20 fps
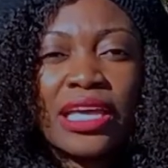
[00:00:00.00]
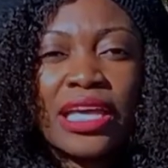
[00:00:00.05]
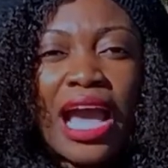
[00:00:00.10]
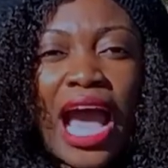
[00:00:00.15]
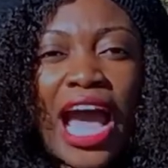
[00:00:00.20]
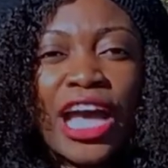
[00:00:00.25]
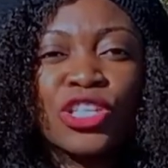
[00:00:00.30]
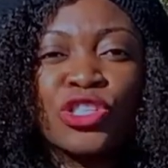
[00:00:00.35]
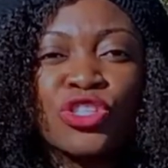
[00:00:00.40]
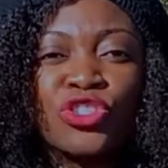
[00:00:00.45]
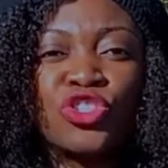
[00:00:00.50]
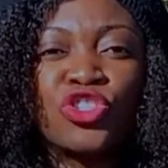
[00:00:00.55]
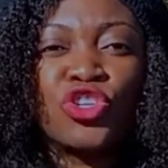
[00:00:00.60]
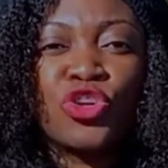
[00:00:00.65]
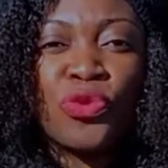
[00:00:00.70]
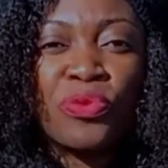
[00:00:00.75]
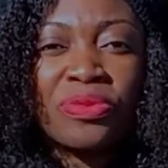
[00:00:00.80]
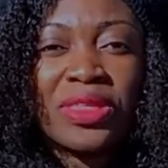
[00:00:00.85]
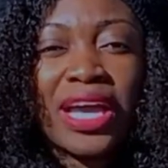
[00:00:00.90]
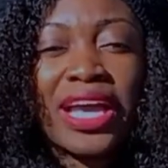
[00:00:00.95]

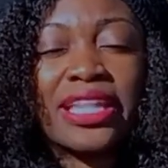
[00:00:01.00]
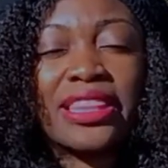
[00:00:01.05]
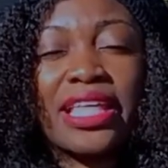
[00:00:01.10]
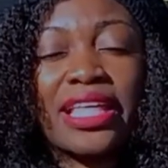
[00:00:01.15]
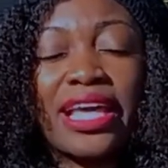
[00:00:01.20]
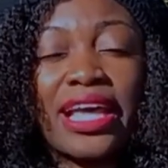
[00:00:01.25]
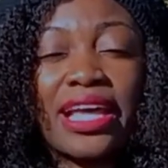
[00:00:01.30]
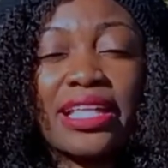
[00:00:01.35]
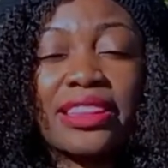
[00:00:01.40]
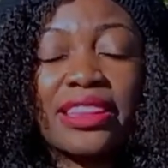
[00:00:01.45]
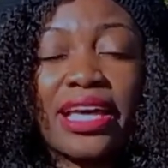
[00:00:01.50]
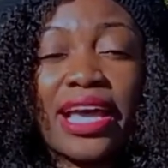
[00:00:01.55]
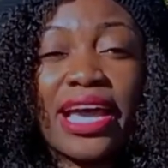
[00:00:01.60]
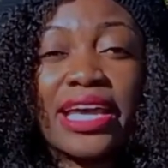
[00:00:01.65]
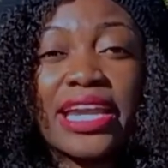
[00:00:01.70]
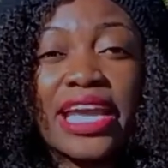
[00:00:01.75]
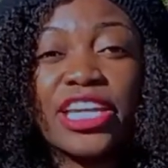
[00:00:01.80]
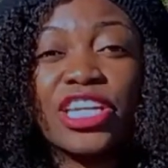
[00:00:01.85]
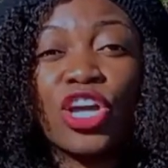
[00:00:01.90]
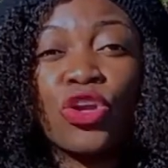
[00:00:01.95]
assumed that the
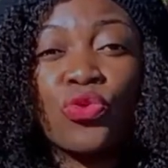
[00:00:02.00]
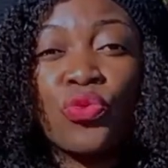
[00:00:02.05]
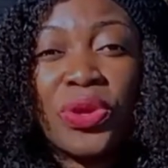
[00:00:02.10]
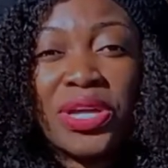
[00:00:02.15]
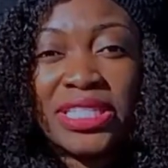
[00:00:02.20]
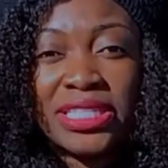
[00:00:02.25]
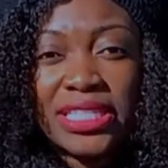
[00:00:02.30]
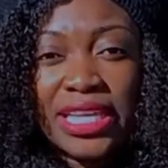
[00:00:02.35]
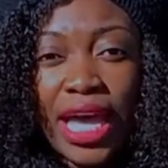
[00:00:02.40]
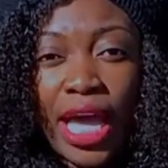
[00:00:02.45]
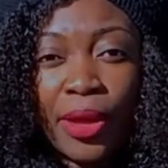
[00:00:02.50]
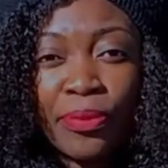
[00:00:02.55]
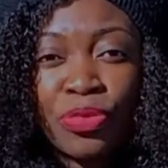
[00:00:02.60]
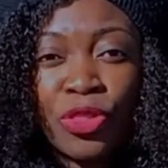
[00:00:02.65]
Canadian winter